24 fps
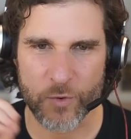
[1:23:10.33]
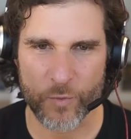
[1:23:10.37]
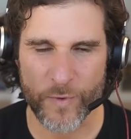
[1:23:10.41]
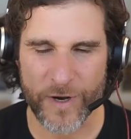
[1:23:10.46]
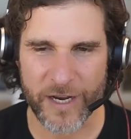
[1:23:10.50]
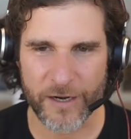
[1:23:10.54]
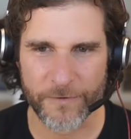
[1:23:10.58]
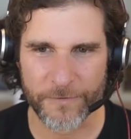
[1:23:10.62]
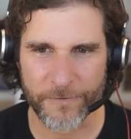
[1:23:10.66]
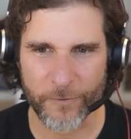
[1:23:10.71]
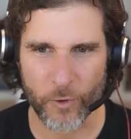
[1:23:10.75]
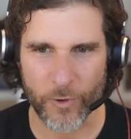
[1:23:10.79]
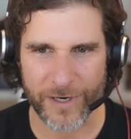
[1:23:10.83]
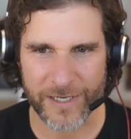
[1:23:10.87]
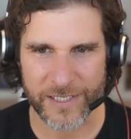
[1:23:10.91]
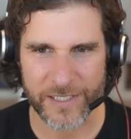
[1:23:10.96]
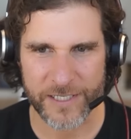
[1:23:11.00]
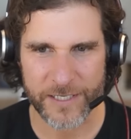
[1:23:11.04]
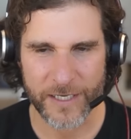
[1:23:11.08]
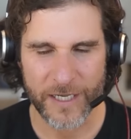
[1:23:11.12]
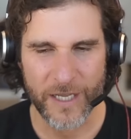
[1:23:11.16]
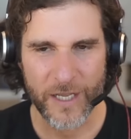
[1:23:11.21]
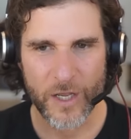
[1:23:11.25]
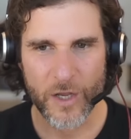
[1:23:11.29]

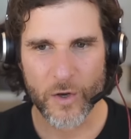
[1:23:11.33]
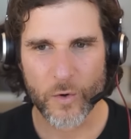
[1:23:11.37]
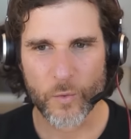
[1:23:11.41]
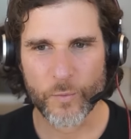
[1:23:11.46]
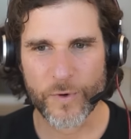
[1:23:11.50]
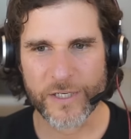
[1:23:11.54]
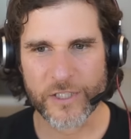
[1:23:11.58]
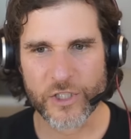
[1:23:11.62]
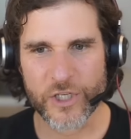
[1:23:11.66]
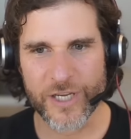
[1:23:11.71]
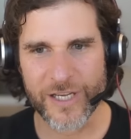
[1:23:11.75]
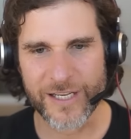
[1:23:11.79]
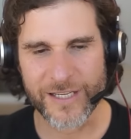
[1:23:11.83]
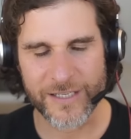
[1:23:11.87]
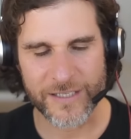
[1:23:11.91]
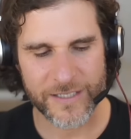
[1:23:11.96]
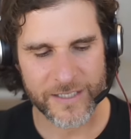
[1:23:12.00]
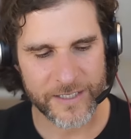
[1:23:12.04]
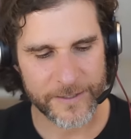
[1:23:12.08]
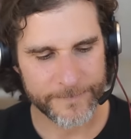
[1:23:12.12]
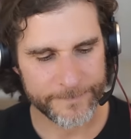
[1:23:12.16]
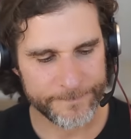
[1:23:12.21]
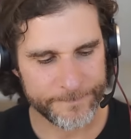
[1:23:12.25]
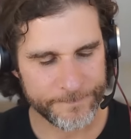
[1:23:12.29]
reinforce, which
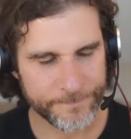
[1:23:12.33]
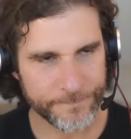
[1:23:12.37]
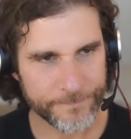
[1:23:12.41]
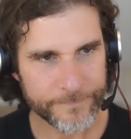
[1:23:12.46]
is